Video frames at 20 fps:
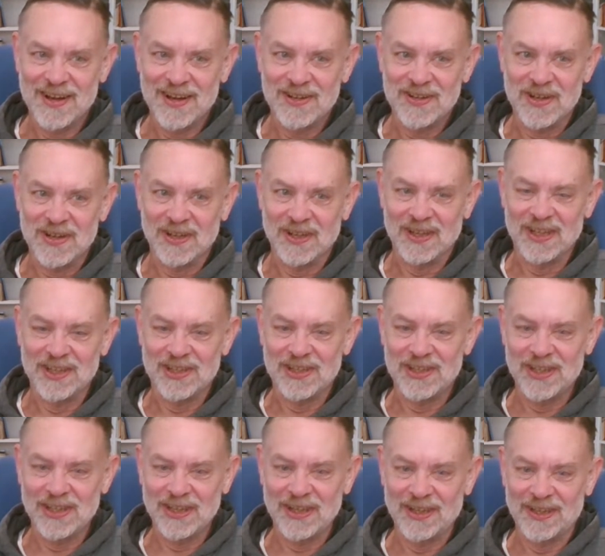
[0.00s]
Tongue in
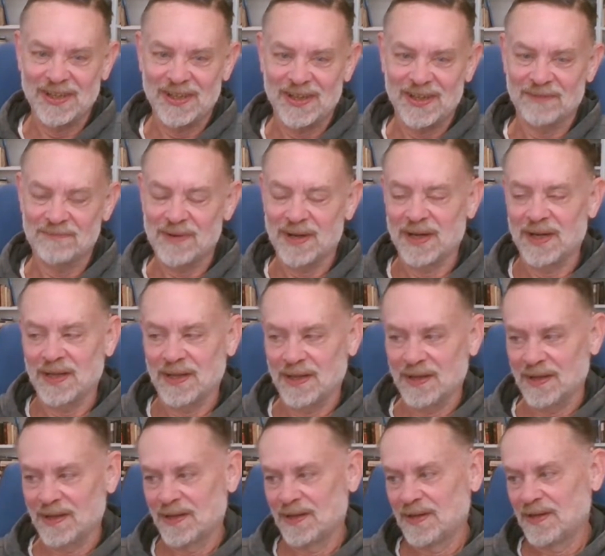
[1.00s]
cheek there by
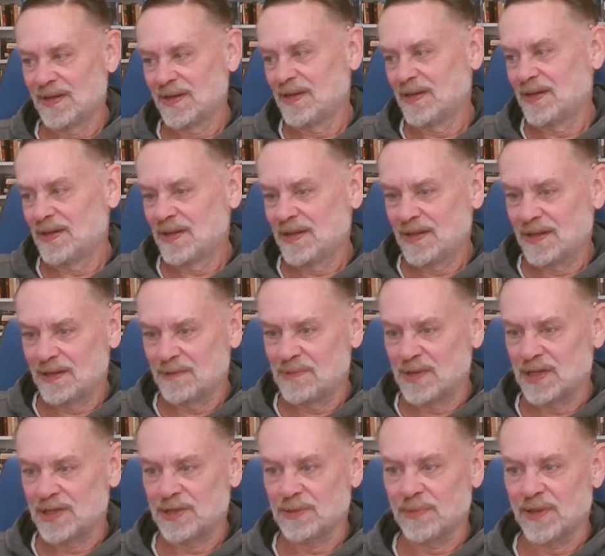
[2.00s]
the
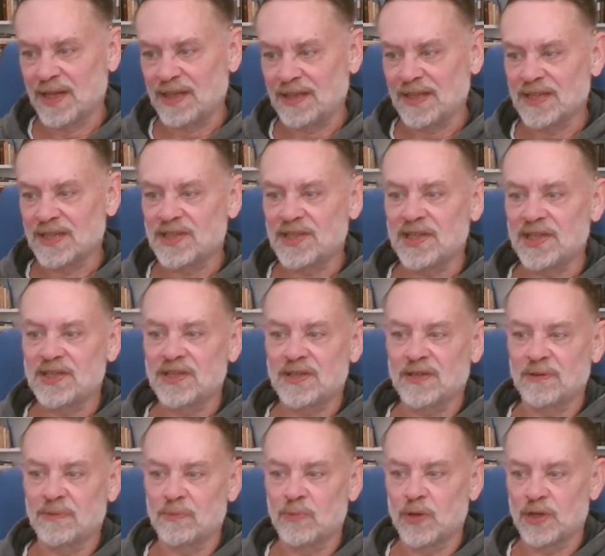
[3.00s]
bishop. Let the
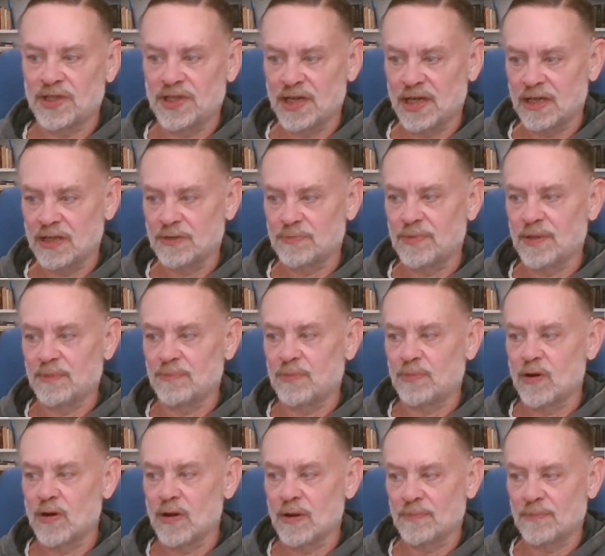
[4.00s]
system which has been
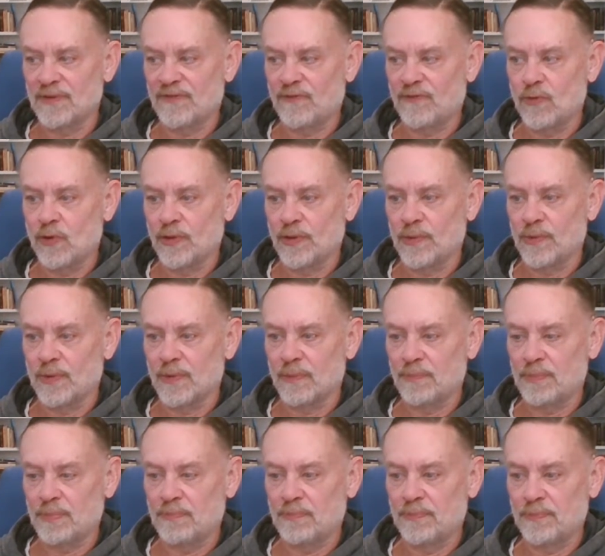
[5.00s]
brought before the
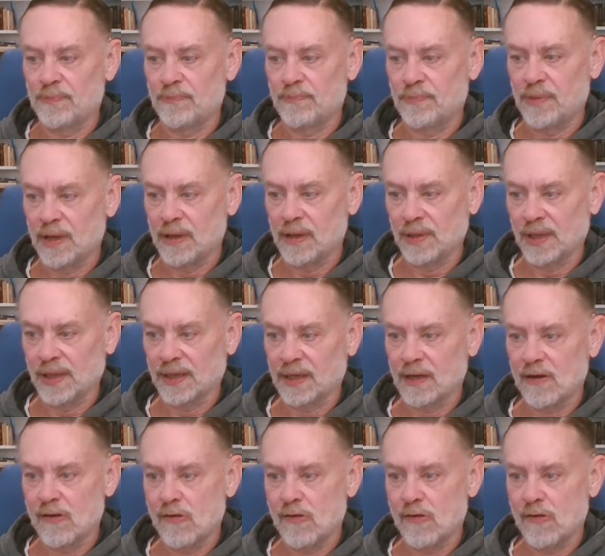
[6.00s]
public